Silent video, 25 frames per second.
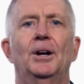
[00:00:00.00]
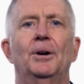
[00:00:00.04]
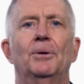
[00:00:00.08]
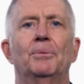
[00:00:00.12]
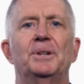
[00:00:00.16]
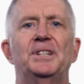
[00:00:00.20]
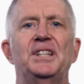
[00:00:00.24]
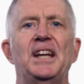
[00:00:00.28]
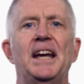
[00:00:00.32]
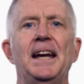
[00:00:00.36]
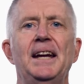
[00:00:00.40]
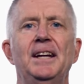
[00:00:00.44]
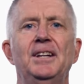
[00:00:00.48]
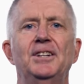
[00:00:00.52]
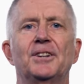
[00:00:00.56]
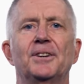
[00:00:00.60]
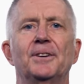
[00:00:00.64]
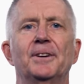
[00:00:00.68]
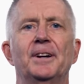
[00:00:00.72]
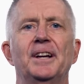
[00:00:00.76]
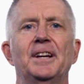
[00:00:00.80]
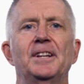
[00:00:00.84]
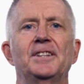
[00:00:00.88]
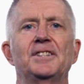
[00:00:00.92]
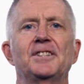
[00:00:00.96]
Retained
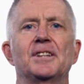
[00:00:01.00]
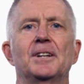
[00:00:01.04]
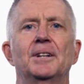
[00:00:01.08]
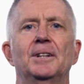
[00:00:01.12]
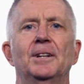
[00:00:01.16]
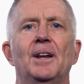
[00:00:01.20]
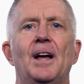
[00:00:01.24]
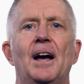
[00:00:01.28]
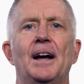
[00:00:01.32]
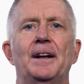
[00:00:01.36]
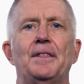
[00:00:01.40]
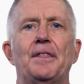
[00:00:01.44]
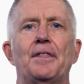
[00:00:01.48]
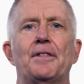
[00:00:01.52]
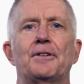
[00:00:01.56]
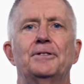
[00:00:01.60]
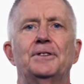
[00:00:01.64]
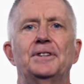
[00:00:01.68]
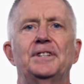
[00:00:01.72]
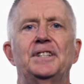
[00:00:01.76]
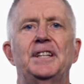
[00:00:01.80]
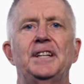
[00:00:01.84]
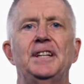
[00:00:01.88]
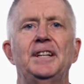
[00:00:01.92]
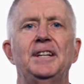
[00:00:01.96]
earnings, line
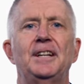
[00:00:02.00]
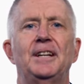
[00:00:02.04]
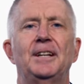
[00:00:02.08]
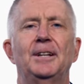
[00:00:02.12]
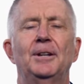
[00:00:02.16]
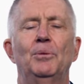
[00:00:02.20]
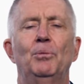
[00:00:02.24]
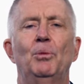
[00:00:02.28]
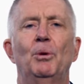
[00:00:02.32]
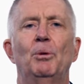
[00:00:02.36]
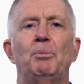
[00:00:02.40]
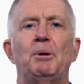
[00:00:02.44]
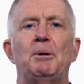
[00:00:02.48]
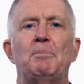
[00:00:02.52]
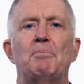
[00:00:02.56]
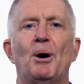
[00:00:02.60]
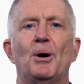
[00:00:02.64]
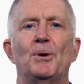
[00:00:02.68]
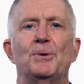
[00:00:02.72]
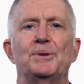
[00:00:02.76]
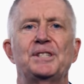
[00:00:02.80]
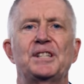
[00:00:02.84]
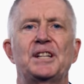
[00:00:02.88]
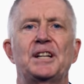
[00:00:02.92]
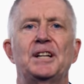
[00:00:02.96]
13, will be
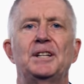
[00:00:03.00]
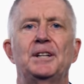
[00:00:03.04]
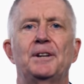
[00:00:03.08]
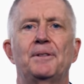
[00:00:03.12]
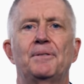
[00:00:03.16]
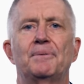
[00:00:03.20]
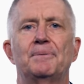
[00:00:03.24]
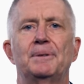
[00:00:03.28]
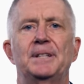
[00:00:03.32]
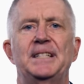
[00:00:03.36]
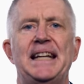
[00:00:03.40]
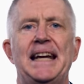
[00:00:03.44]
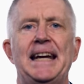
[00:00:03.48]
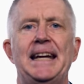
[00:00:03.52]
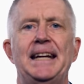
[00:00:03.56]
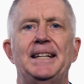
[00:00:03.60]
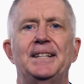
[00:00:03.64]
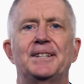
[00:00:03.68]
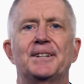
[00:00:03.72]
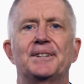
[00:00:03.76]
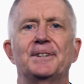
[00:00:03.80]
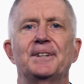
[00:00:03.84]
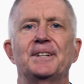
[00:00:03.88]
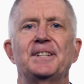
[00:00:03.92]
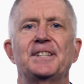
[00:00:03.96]
posted to the
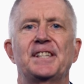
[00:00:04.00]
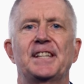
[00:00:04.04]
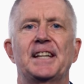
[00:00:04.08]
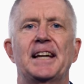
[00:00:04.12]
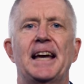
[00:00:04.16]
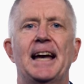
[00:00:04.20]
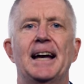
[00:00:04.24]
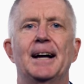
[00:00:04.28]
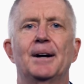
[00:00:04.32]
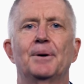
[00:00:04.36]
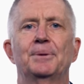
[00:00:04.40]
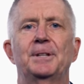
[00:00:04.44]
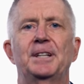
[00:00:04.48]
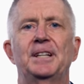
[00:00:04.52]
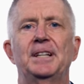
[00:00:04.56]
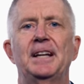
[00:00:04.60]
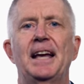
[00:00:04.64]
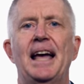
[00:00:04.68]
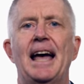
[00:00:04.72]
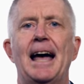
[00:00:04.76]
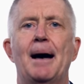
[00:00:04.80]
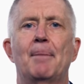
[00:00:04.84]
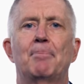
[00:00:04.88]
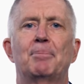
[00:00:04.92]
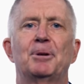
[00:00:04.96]
retained earnings account in
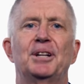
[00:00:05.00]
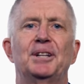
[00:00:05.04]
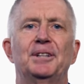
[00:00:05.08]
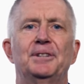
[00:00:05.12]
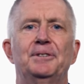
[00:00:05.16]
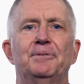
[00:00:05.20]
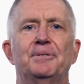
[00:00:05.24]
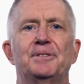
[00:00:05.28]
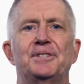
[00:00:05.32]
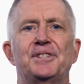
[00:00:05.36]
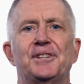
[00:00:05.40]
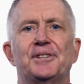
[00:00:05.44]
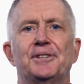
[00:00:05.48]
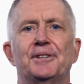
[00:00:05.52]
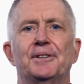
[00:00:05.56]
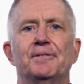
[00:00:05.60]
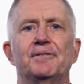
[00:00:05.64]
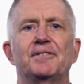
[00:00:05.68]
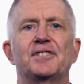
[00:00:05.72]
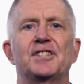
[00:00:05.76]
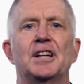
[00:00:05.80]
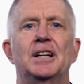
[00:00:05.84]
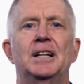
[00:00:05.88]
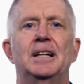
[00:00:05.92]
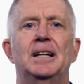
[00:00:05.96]
capital and
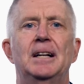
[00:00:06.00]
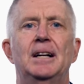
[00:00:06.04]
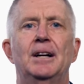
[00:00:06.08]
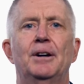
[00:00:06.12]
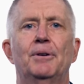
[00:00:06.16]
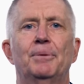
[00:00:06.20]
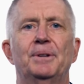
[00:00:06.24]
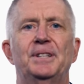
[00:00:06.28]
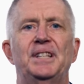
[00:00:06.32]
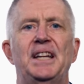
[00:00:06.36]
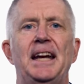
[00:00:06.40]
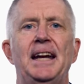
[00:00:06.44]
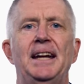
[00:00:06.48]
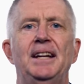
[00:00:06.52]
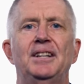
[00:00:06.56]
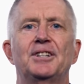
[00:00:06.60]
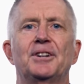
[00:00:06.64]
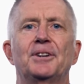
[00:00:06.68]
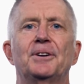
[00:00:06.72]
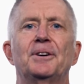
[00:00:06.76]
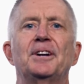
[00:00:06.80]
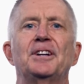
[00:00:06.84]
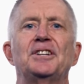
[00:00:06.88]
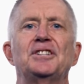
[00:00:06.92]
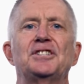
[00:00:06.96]
reserves. Retained
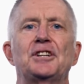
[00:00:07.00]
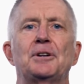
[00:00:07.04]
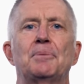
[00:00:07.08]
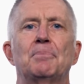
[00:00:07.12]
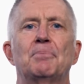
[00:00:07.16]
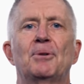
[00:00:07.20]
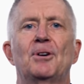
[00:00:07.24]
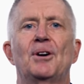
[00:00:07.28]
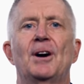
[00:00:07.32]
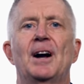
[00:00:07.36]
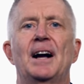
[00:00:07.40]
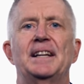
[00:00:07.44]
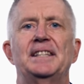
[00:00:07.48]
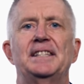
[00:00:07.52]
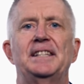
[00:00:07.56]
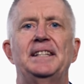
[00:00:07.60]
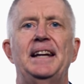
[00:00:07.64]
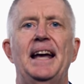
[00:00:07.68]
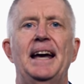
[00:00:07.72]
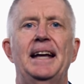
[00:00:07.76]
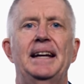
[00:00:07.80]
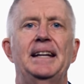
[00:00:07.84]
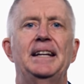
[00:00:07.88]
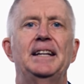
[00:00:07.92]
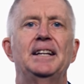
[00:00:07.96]
earnings comprise
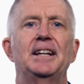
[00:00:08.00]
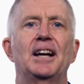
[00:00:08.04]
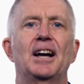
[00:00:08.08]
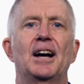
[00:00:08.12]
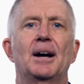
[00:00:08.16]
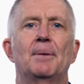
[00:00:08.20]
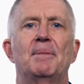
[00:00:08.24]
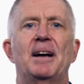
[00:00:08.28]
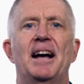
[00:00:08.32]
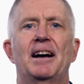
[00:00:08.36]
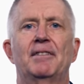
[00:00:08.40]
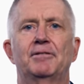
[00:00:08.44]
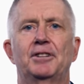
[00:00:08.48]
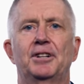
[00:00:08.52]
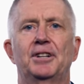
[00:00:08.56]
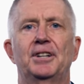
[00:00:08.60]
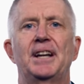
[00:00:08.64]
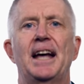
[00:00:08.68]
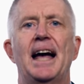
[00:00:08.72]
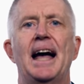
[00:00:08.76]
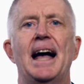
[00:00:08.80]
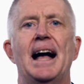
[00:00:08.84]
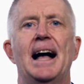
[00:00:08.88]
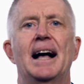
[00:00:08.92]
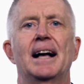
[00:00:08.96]
net income after
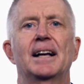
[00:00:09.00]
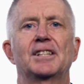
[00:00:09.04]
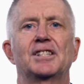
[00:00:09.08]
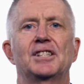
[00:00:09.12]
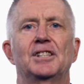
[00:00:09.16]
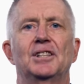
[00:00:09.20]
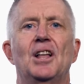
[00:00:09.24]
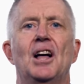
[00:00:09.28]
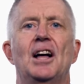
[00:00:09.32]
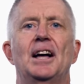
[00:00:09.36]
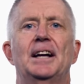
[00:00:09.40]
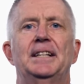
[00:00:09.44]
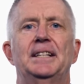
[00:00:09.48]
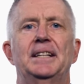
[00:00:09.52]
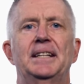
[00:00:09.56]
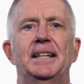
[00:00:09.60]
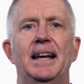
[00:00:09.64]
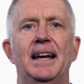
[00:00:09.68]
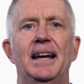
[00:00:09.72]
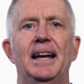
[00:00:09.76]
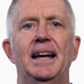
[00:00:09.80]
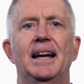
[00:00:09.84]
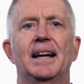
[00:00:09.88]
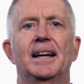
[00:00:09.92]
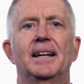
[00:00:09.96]
tax, line
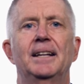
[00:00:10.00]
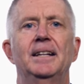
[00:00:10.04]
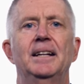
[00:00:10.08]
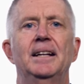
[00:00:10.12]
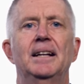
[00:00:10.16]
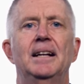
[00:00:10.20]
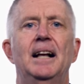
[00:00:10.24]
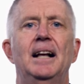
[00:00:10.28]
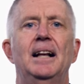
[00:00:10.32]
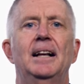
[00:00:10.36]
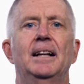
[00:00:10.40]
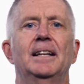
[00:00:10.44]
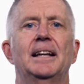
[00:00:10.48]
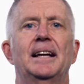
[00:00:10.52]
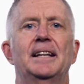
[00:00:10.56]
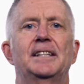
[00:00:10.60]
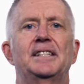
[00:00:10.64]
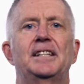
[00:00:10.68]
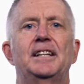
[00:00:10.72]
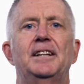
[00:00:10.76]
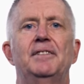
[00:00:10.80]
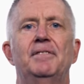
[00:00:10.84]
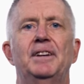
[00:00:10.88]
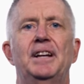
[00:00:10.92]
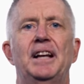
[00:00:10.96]
10, less
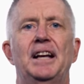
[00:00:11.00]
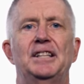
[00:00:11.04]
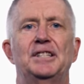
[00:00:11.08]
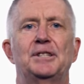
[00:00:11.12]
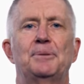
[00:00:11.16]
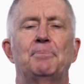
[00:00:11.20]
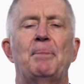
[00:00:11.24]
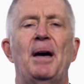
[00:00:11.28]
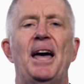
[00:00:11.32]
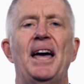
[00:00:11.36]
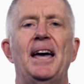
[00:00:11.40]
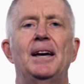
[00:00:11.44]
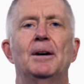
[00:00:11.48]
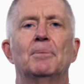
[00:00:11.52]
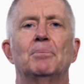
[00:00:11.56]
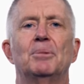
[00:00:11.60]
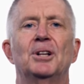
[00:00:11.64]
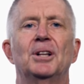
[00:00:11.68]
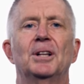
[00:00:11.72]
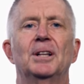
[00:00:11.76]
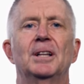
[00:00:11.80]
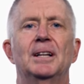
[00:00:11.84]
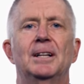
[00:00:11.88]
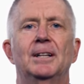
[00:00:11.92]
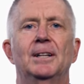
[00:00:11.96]
dividends
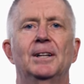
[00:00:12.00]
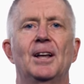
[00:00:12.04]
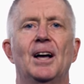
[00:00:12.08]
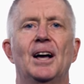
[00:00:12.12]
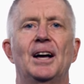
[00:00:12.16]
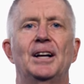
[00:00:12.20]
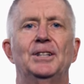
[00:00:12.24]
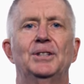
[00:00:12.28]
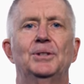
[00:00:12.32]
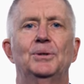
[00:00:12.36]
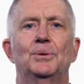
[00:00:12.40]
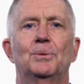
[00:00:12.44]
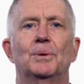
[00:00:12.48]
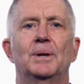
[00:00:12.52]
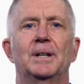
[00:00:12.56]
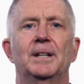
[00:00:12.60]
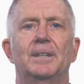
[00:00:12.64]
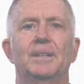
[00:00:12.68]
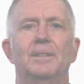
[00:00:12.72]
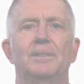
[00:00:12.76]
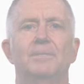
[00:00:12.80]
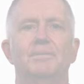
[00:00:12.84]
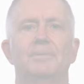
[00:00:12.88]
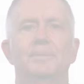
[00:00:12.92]
payable, line 12.